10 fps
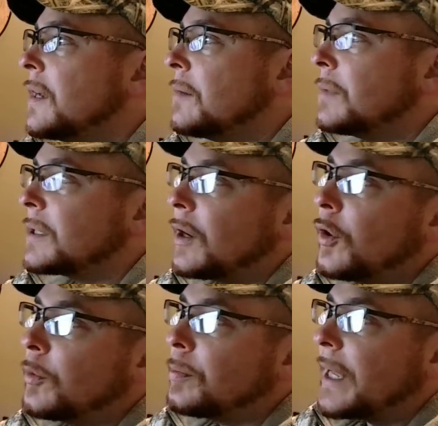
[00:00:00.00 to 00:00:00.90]
but the
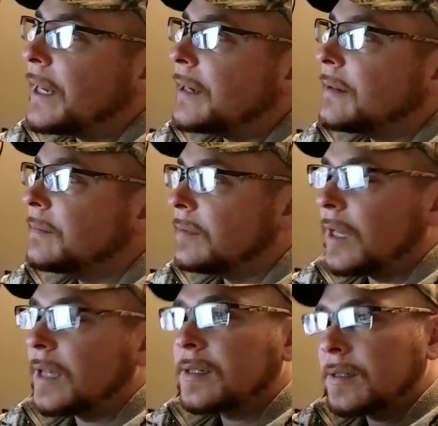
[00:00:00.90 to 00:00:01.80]
whole planet,
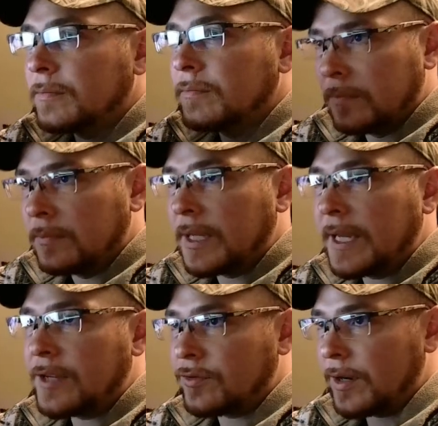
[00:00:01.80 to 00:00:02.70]
thus the
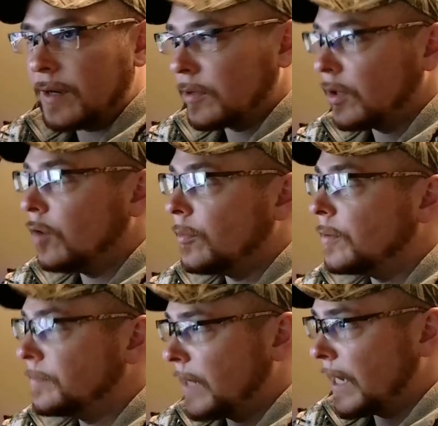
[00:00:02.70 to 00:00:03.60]
GESRA, Global
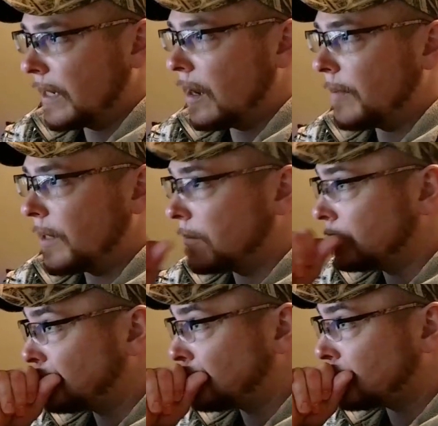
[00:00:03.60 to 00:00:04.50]
Economic
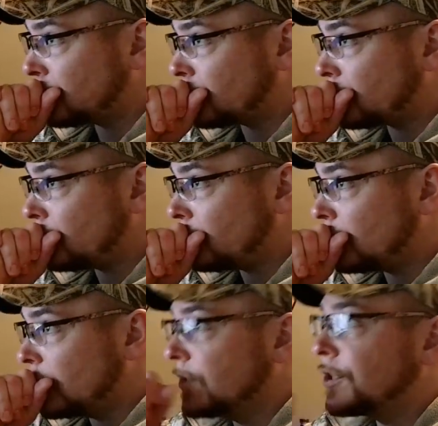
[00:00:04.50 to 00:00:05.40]

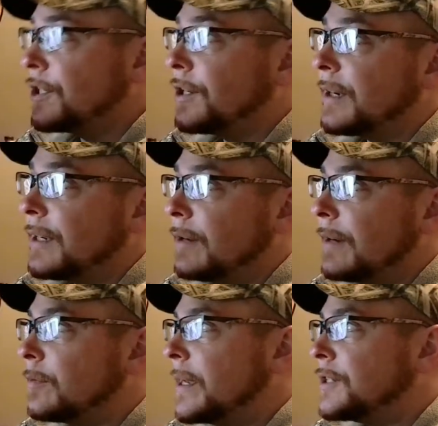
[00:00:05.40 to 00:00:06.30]
Security and
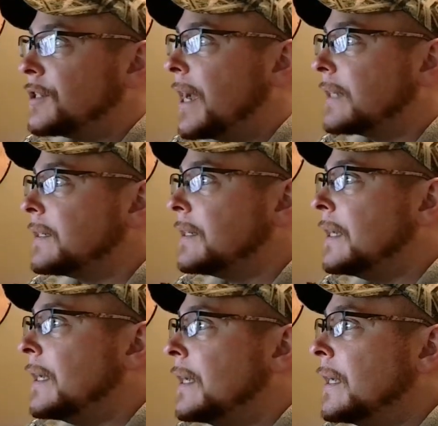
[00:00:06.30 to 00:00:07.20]
Reformation Act,
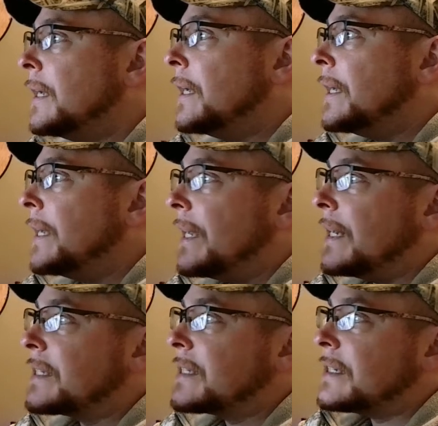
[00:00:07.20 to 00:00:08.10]
in
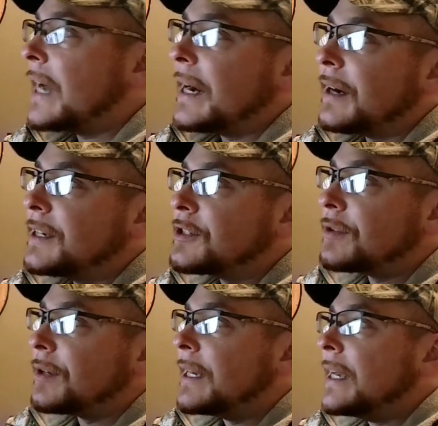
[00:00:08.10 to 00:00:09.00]
its entire
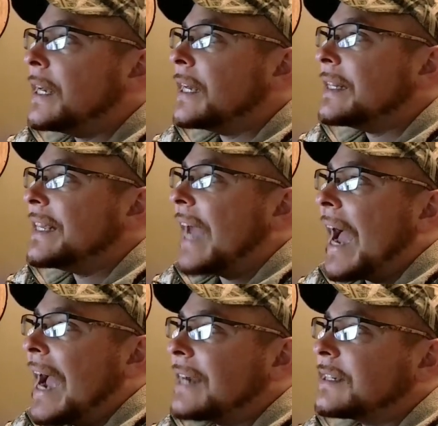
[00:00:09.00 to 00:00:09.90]
history. The
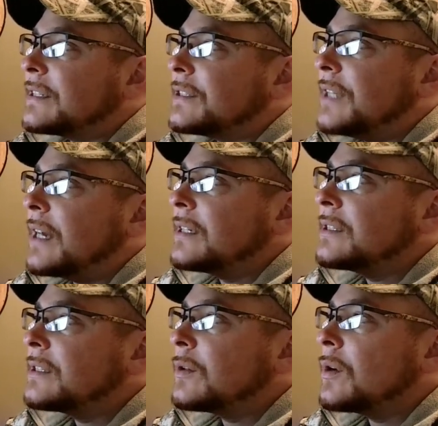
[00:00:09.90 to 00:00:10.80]
act
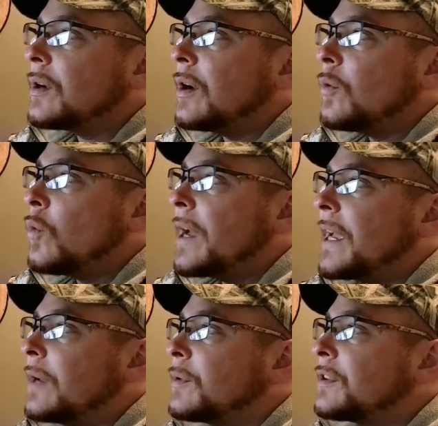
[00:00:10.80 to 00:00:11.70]
does
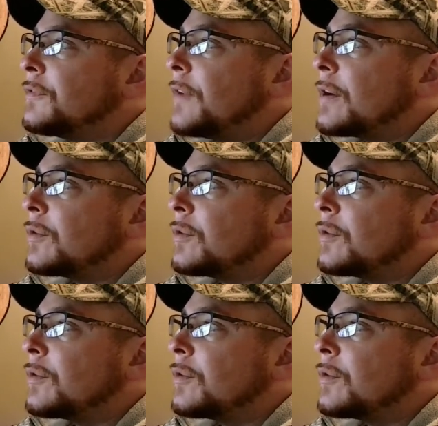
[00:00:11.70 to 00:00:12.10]
away with the Federal